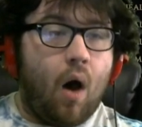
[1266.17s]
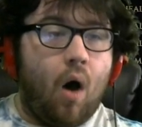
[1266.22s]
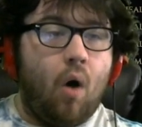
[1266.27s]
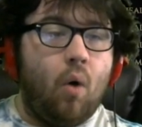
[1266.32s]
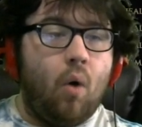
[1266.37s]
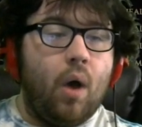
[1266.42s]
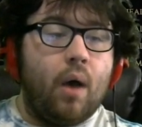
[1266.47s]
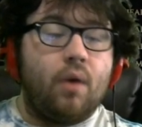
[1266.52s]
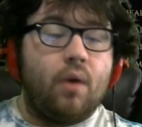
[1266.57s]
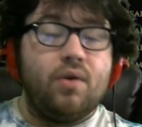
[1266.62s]

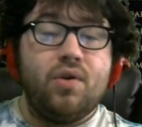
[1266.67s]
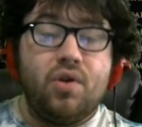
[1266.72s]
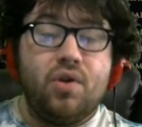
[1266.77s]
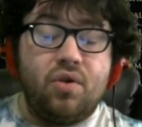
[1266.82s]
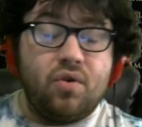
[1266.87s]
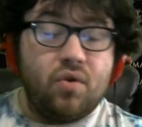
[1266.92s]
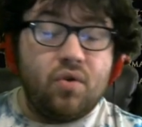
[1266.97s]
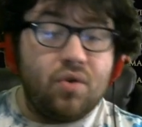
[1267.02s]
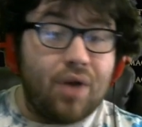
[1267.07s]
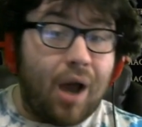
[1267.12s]
Oh,
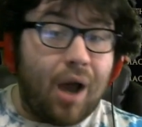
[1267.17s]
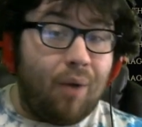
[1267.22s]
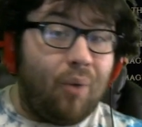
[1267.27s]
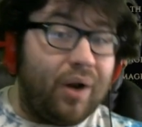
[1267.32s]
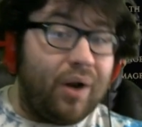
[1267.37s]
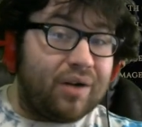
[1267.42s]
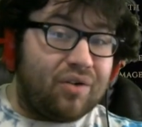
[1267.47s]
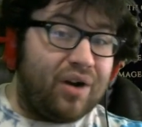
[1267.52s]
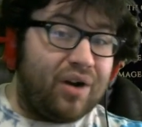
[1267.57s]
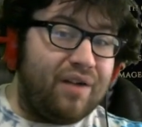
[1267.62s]
you do not
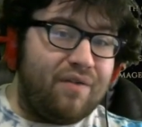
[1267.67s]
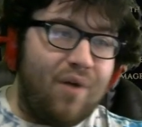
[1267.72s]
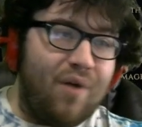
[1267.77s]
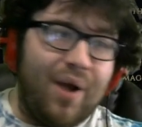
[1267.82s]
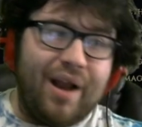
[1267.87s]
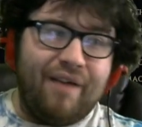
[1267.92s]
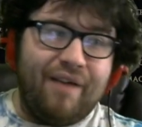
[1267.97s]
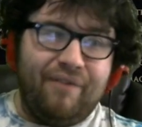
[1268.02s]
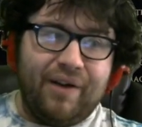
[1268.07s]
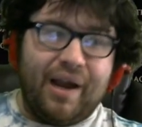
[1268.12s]
want crit
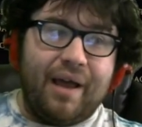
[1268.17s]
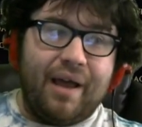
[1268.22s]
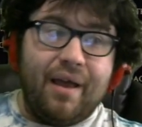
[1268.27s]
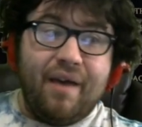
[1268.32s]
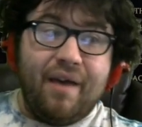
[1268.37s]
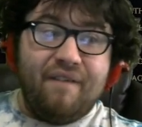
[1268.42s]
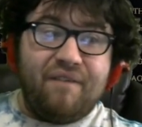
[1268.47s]
avoid. I forgot.